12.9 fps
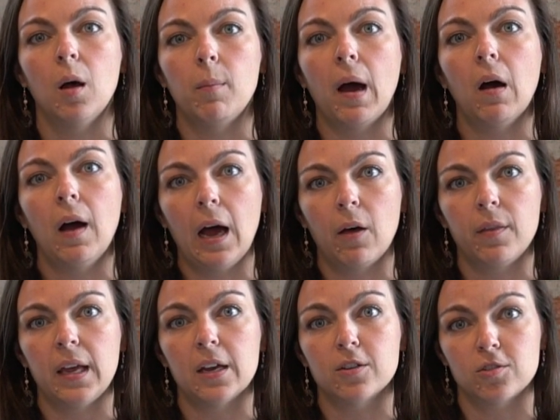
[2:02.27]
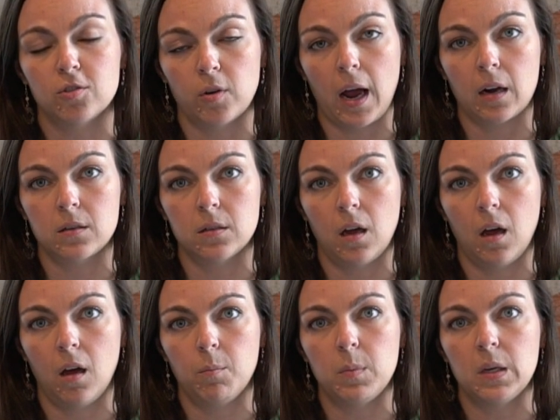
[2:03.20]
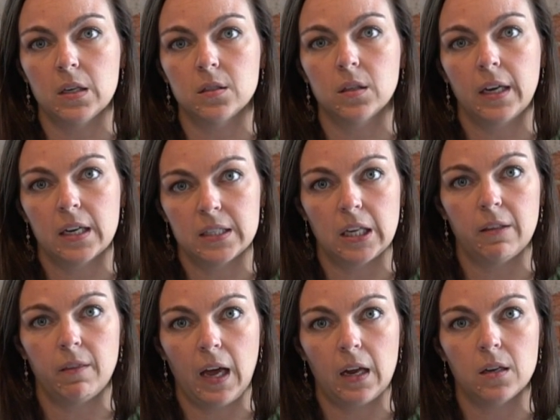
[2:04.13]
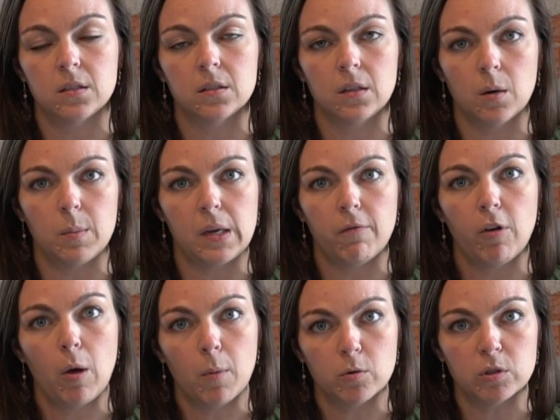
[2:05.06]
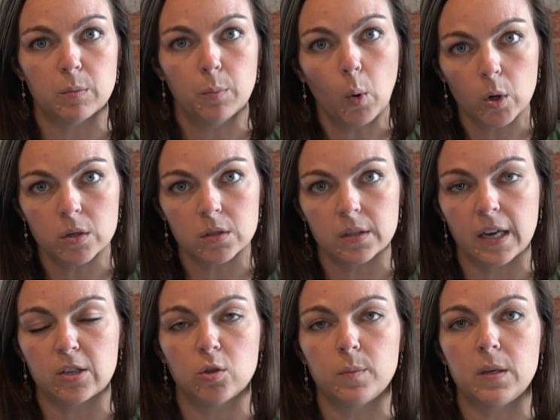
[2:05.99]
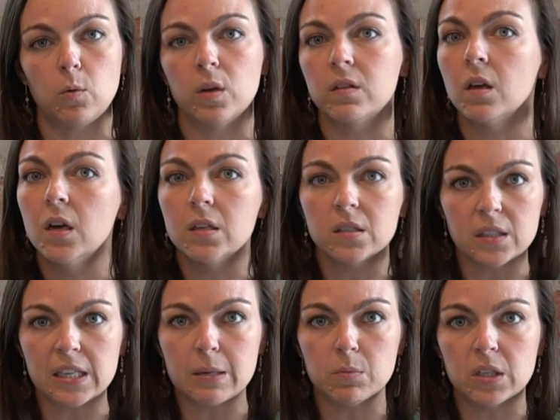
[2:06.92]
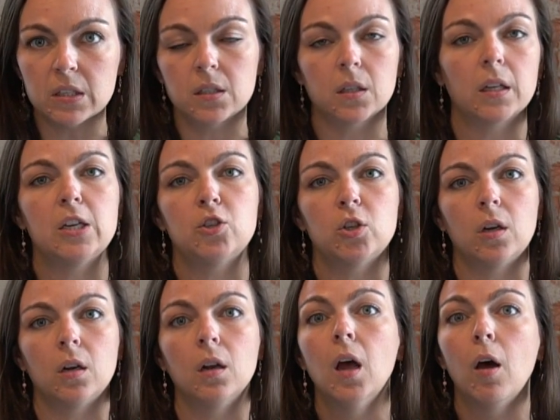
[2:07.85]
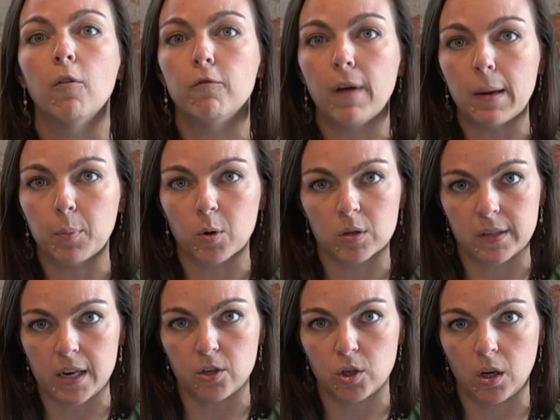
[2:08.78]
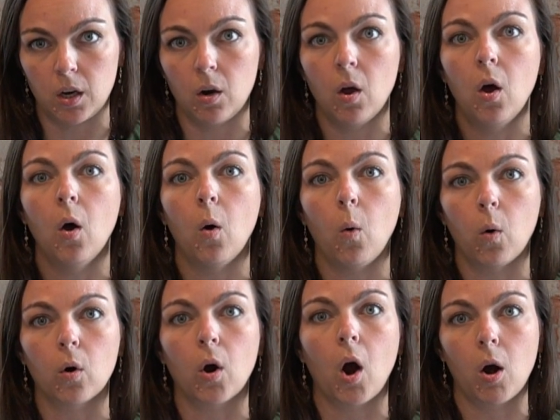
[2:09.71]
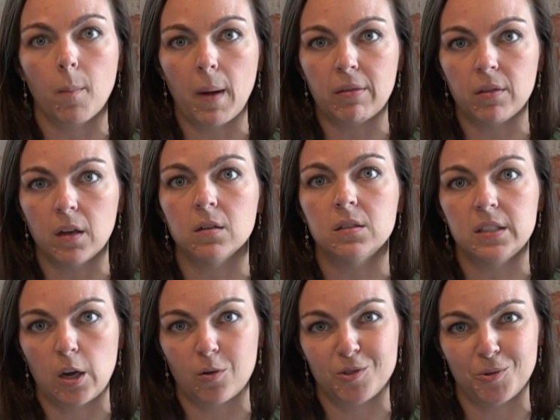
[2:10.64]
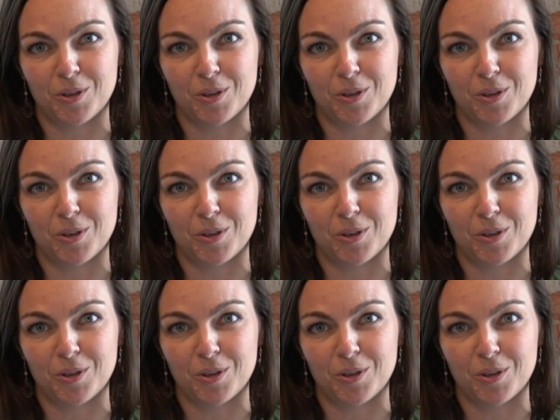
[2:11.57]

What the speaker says: about how they extract, because like I said, that is going to be of utmost importance. That should be with steam distillation, vaporization, or our method, CO2